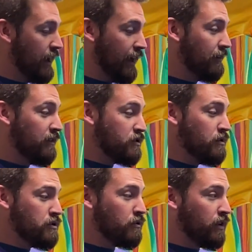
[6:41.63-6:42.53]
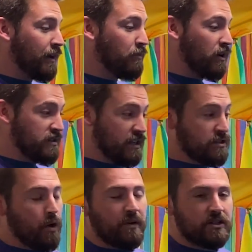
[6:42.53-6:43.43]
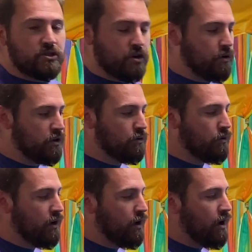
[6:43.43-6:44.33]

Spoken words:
and as soon as you click books, it's going to show you